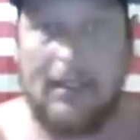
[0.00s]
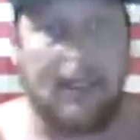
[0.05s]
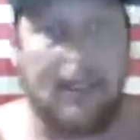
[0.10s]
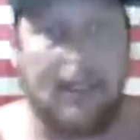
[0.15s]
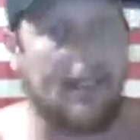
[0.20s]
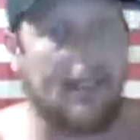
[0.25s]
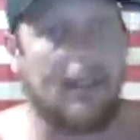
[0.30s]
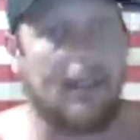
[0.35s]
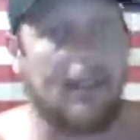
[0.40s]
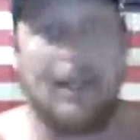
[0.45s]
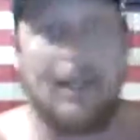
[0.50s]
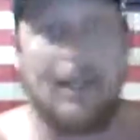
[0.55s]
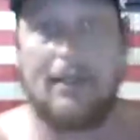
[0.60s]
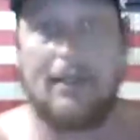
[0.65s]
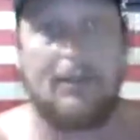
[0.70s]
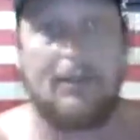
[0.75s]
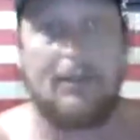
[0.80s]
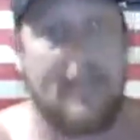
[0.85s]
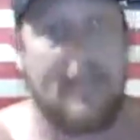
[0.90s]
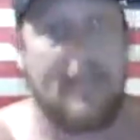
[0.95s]
Then he'll
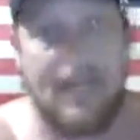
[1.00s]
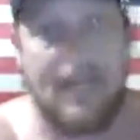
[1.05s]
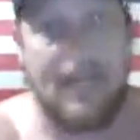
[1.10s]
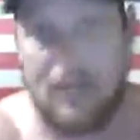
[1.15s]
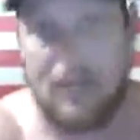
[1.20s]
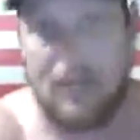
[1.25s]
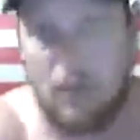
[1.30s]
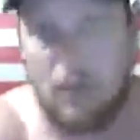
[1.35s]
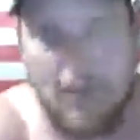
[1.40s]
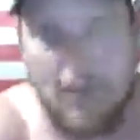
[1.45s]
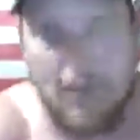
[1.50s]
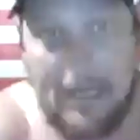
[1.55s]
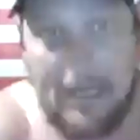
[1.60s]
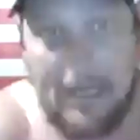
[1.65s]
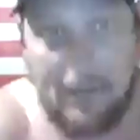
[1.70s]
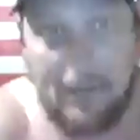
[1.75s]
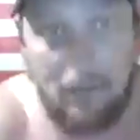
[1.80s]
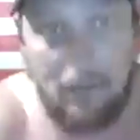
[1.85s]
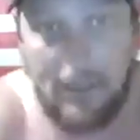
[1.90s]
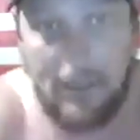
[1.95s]
let that go back to
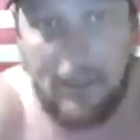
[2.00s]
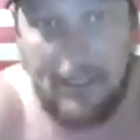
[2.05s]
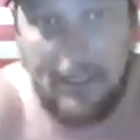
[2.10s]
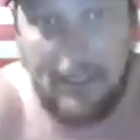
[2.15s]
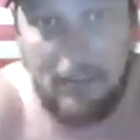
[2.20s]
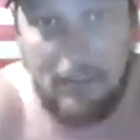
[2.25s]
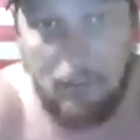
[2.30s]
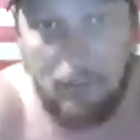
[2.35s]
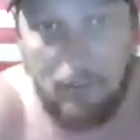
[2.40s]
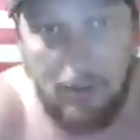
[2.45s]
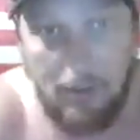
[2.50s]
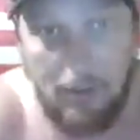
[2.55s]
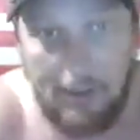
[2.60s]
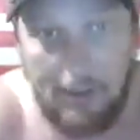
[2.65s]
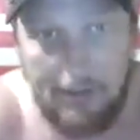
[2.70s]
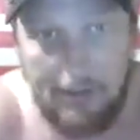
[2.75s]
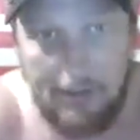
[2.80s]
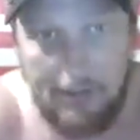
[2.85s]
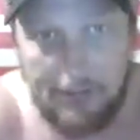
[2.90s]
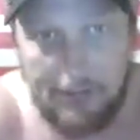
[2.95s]
the way it
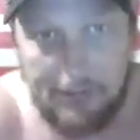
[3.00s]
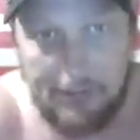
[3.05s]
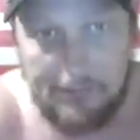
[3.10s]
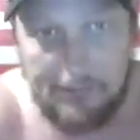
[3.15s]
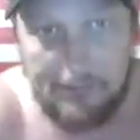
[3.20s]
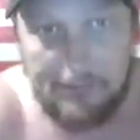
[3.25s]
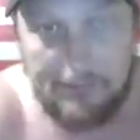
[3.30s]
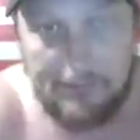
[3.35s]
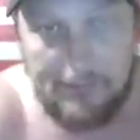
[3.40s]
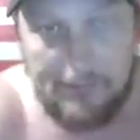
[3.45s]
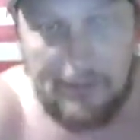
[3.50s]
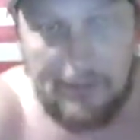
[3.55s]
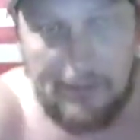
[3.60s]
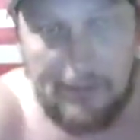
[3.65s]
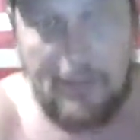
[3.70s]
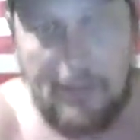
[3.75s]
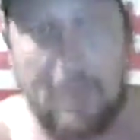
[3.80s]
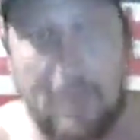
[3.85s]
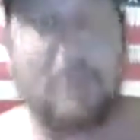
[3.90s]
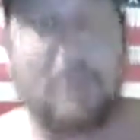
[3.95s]
was.
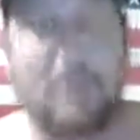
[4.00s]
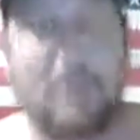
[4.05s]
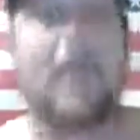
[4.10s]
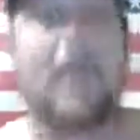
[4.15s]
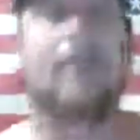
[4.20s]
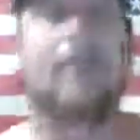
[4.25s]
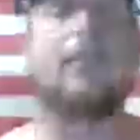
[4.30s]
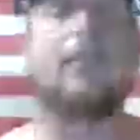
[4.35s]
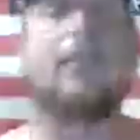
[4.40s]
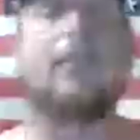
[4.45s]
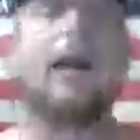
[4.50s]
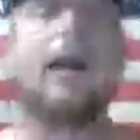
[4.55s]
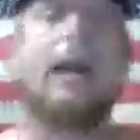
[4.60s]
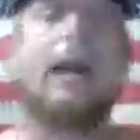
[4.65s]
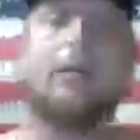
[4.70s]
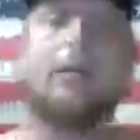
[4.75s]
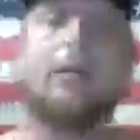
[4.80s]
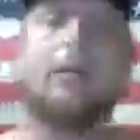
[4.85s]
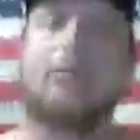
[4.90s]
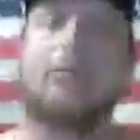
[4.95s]
But every time there's
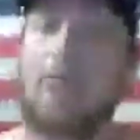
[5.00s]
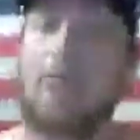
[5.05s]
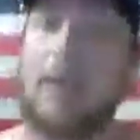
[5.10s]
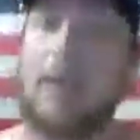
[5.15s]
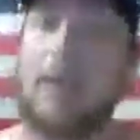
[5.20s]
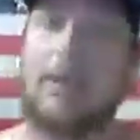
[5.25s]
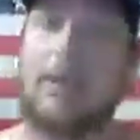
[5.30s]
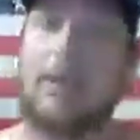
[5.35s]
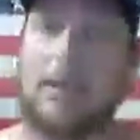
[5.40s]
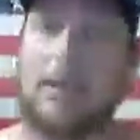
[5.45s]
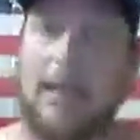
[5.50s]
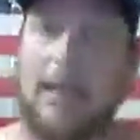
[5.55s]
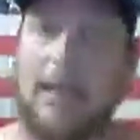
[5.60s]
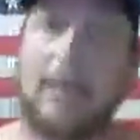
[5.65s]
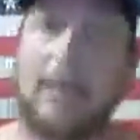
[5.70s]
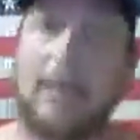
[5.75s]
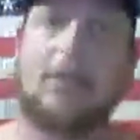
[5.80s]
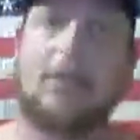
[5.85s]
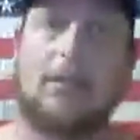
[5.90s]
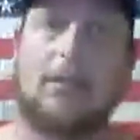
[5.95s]
a bunch of
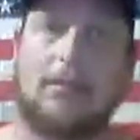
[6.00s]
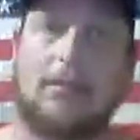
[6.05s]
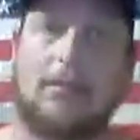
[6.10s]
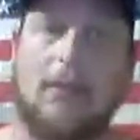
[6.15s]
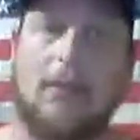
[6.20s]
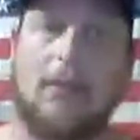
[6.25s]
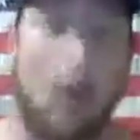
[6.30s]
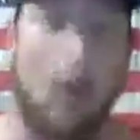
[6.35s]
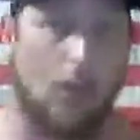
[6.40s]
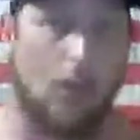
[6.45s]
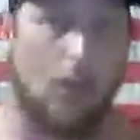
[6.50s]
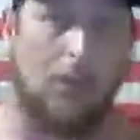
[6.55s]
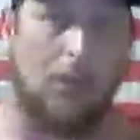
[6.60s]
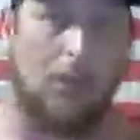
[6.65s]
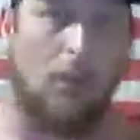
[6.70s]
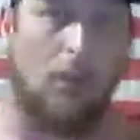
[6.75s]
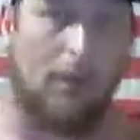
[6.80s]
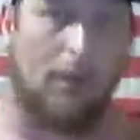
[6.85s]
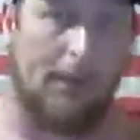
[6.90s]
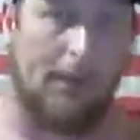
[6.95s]
attention on
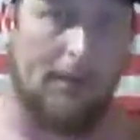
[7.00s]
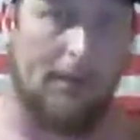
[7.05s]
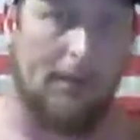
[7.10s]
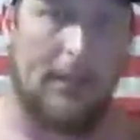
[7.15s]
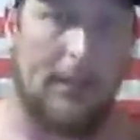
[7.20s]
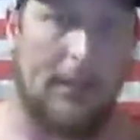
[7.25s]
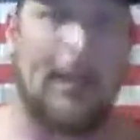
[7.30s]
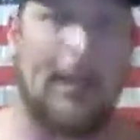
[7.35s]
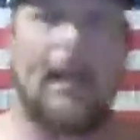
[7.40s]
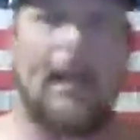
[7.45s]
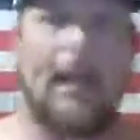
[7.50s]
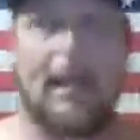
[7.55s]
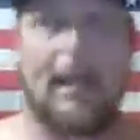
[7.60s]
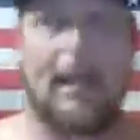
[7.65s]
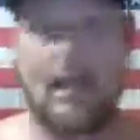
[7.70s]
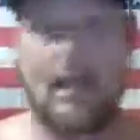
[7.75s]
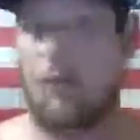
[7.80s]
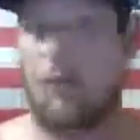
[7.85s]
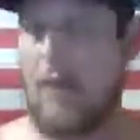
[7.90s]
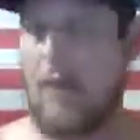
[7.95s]
Portland and
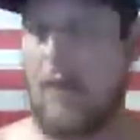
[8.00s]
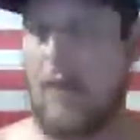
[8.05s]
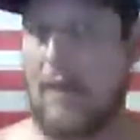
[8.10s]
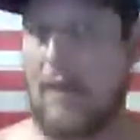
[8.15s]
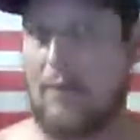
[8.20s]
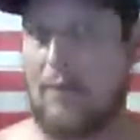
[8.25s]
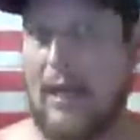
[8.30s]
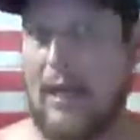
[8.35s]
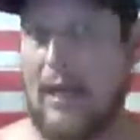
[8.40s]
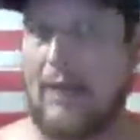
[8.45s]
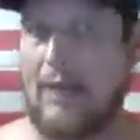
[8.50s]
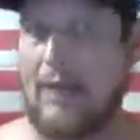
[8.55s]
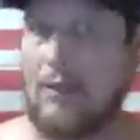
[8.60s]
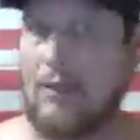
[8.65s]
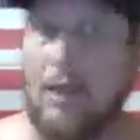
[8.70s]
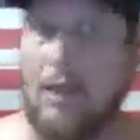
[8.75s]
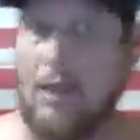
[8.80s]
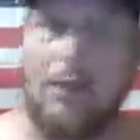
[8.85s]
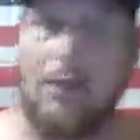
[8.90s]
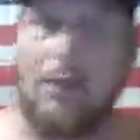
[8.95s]
everybody plans
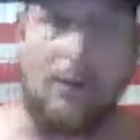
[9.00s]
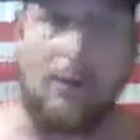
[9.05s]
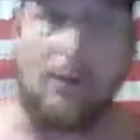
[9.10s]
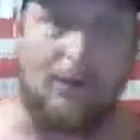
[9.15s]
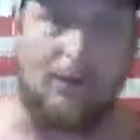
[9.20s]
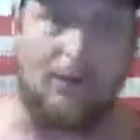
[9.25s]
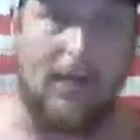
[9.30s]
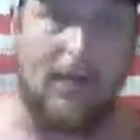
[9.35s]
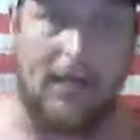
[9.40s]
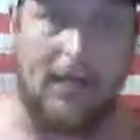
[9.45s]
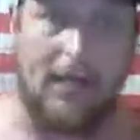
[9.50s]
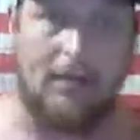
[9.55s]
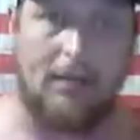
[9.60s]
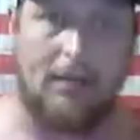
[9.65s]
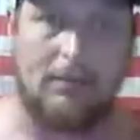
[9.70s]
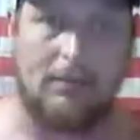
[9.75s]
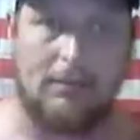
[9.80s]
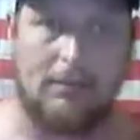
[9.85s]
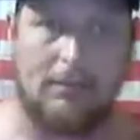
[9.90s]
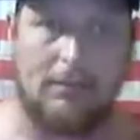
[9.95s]
another event
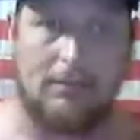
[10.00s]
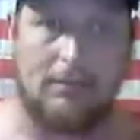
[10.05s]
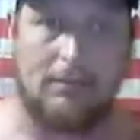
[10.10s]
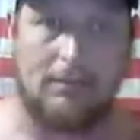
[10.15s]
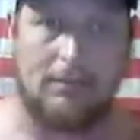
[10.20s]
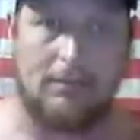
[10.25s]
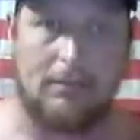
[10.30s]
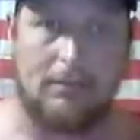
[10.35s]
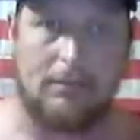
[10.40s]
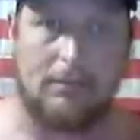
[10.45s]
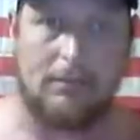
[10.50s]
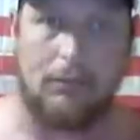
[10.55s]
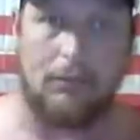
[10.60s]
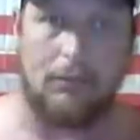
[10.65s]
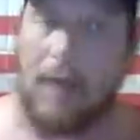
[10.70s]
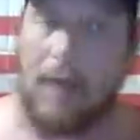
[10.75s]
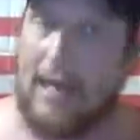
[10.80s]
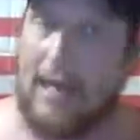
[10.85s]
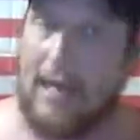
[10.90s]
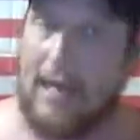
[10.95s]

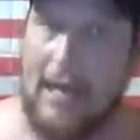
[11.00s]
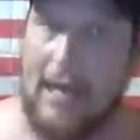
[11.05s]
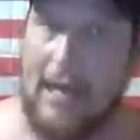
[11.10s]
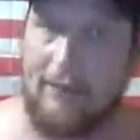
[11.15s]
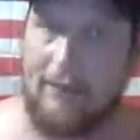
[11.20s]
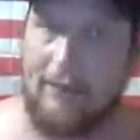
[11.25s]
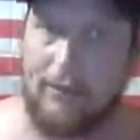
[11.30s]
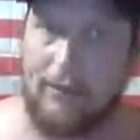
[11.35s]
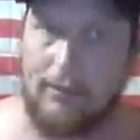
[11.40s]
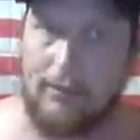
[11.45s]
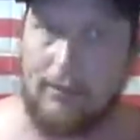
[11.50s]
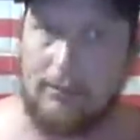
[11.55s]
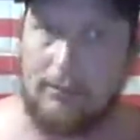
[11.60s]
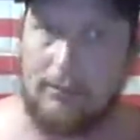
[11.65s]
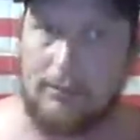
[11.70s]
right after,